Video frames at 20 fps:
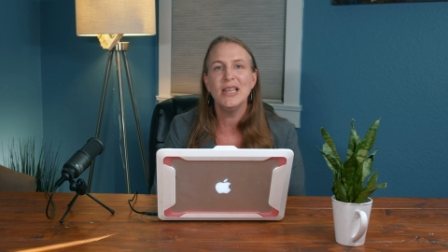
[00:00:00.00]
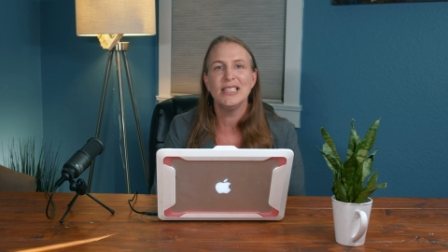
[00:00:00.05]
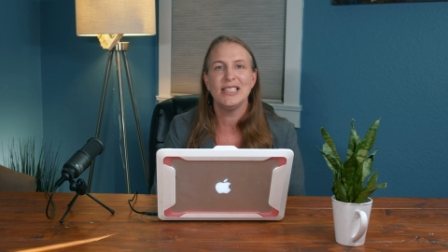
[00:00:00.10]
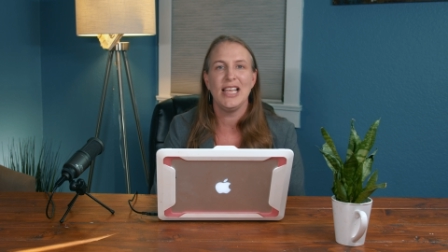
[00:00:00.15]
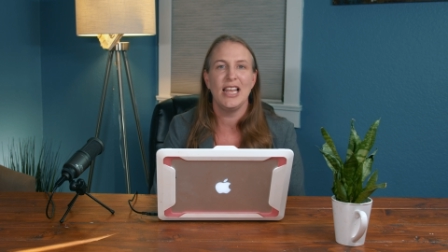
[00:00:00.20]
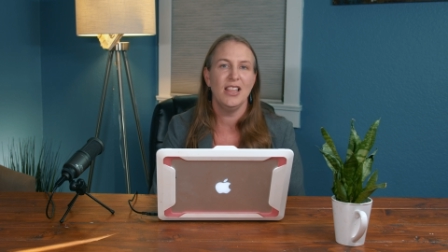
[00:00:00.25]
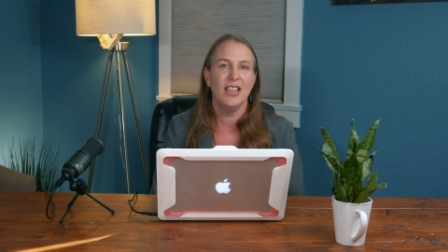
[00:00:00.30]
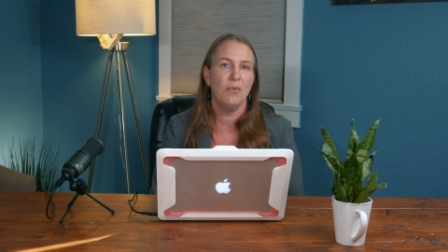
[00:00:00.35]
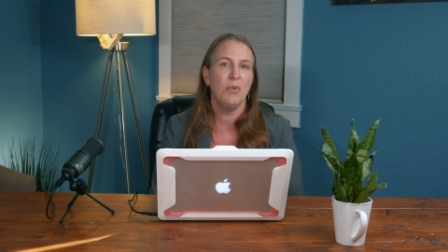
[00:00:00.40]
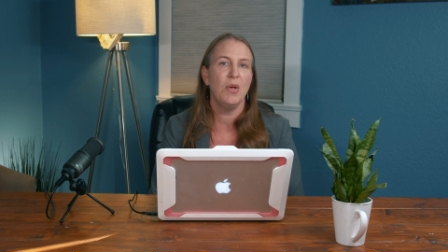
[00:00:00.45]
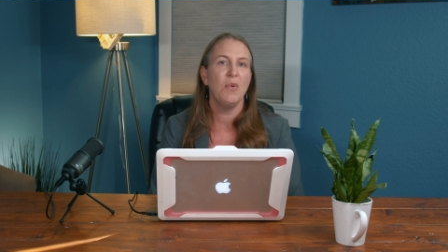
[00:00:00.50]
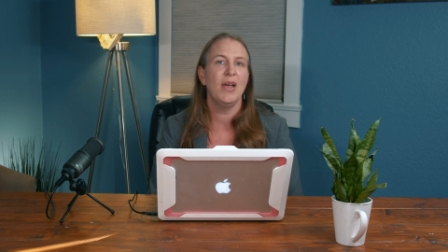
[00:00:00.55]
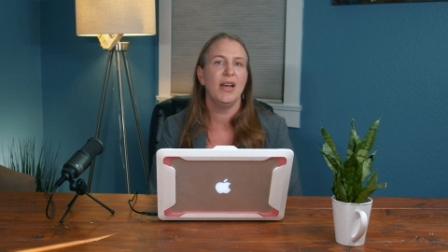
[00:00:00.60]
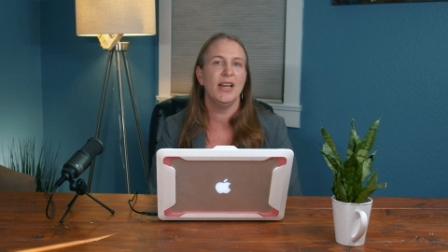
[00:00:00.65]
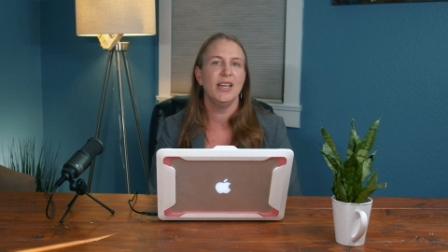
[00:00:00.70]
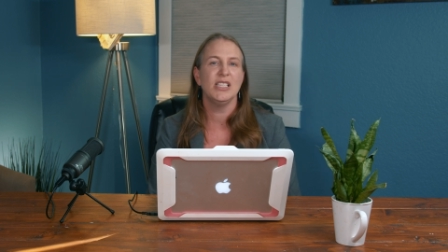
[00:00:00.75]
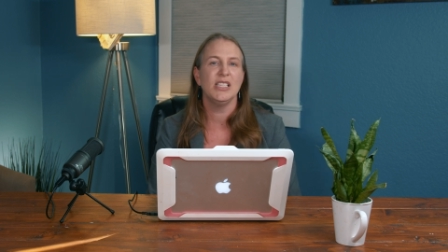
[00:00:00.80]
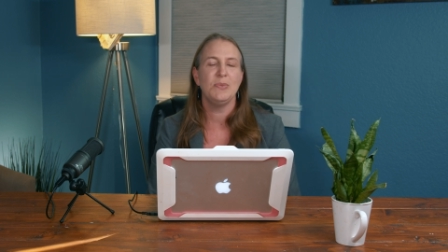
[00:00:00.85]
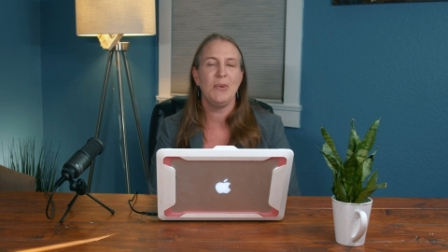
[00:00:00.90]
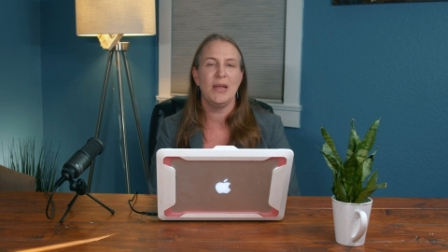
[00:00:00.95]
We decided that we
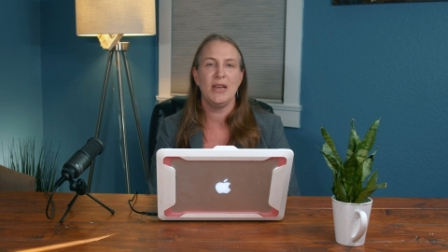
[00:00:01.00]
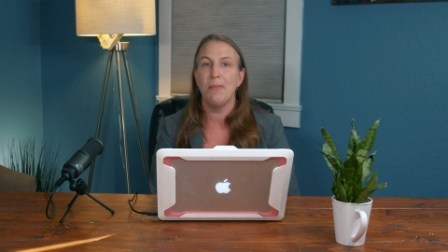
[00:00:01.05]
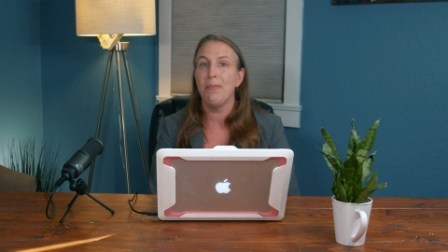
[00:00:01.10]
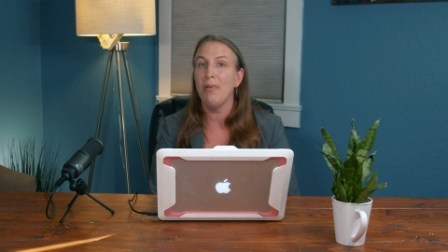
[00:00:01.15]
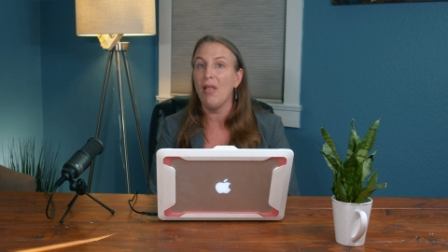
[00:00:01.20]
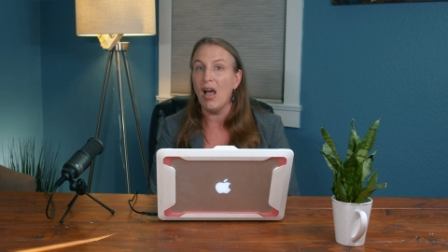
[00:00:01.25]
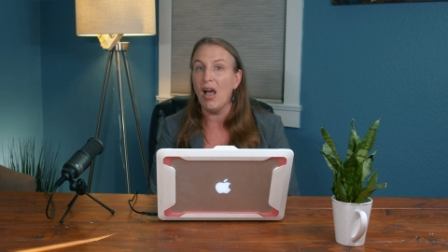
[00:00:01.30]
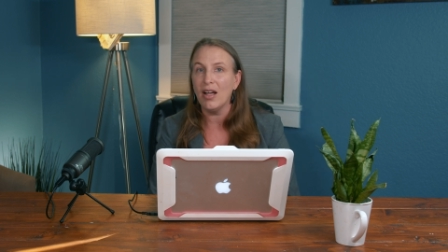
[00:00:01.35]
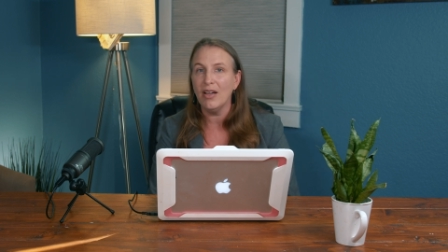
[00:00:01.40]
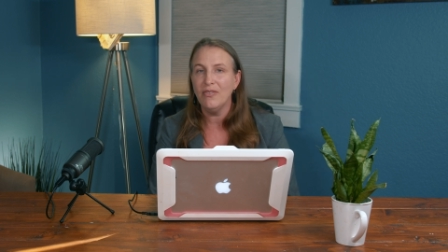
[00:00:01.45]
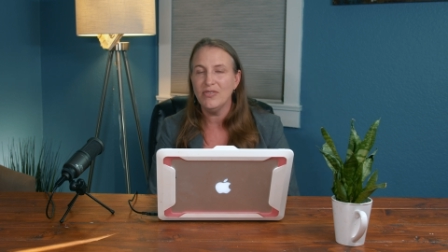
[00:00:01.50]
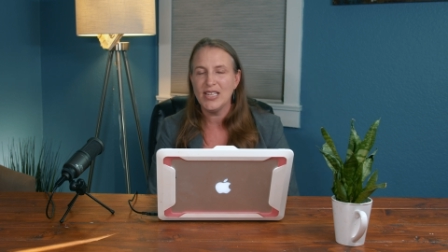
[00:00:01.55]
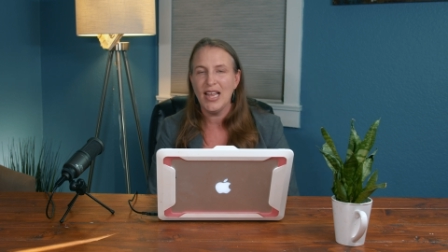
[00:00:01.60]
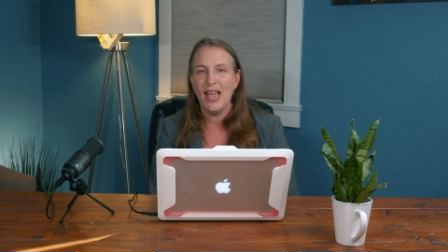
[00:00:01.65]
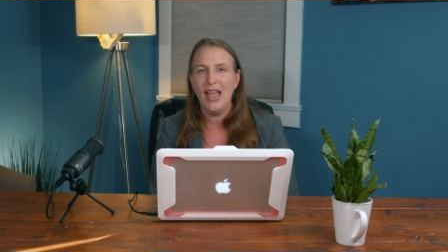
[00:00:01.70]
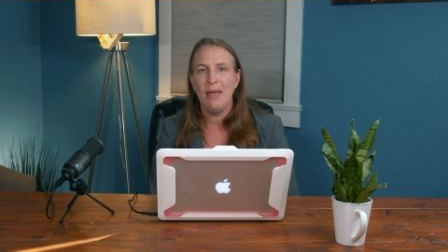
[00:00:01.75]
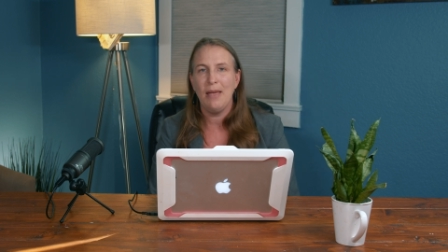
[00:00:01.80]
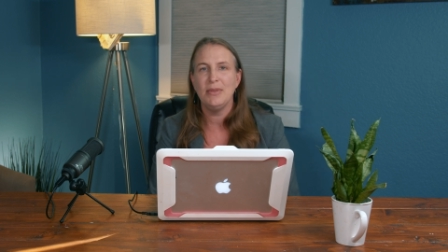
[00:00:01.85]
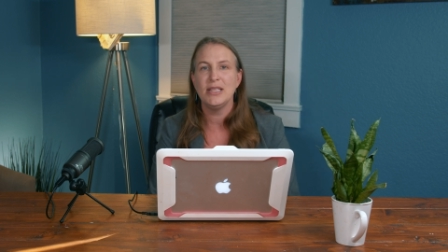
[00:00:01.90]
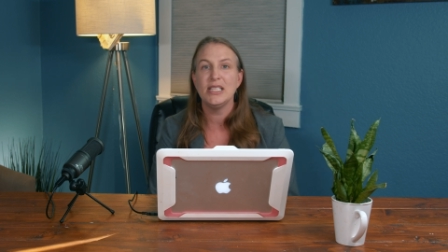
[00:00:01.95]
wanted to spend a block of
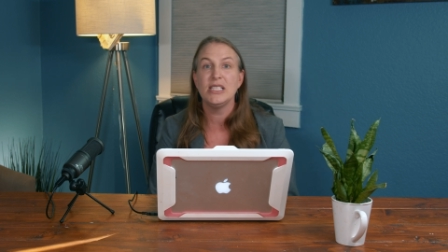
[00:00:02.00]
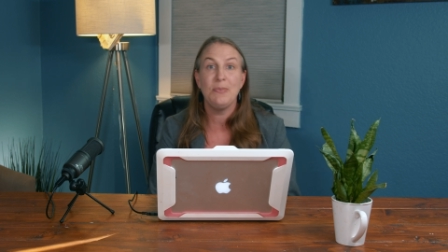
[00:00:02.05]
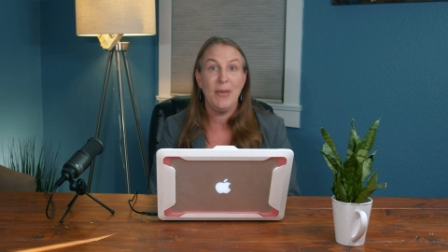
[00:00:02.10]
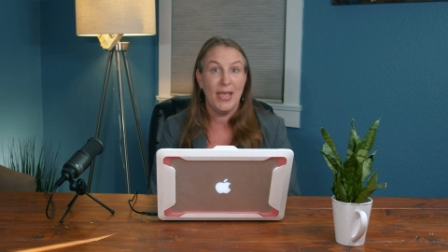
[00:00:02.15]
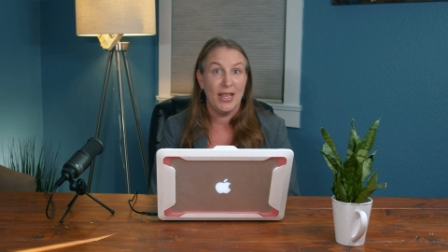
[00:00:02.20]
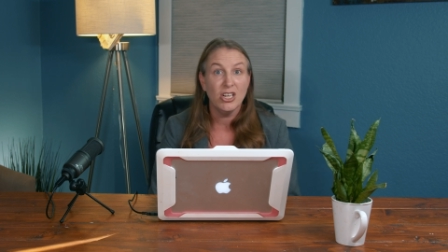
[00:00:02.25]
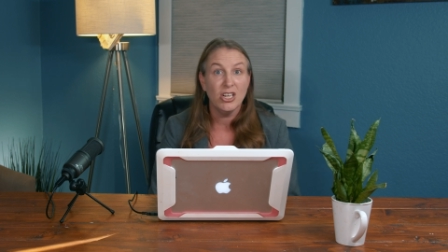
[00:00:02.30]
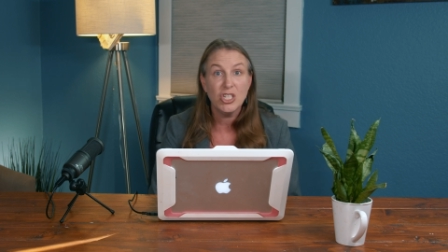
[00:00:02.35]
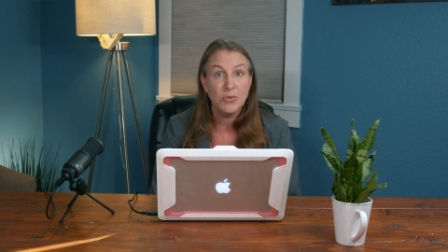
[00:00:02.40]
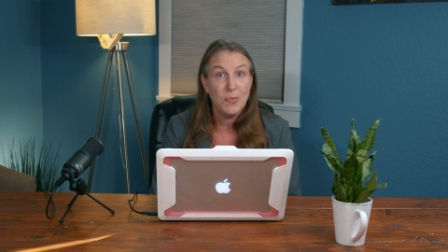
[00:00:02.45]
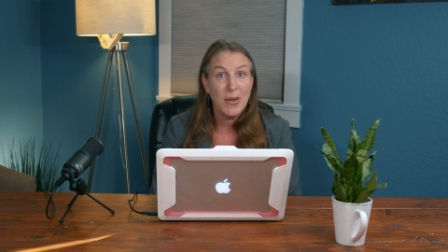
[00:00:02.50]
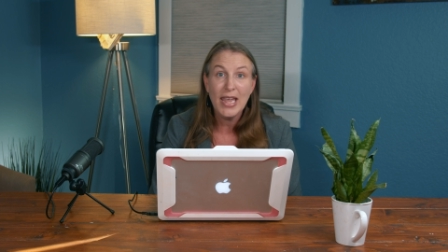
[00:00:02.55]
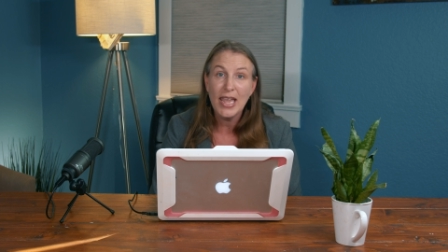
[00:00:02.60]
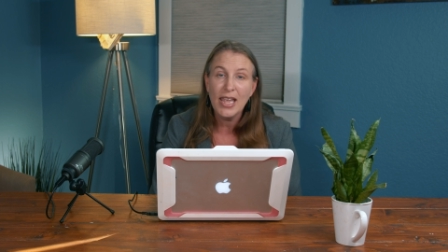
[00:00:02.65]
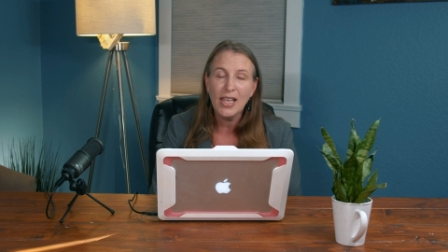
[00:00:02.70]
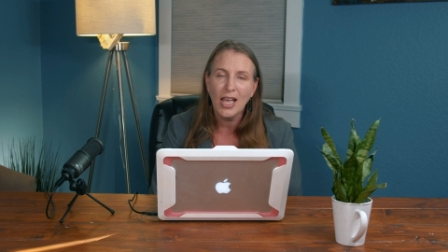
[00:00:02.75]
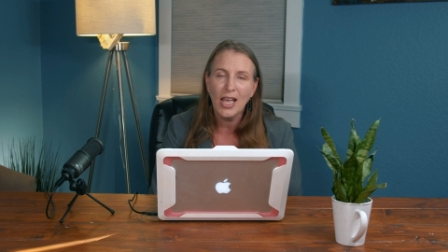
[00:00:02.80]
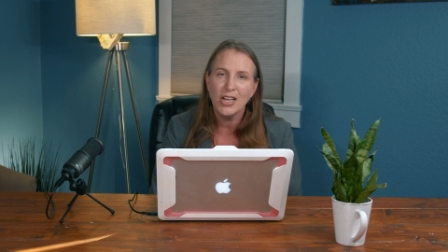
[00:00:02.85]
time in Spanish-speaking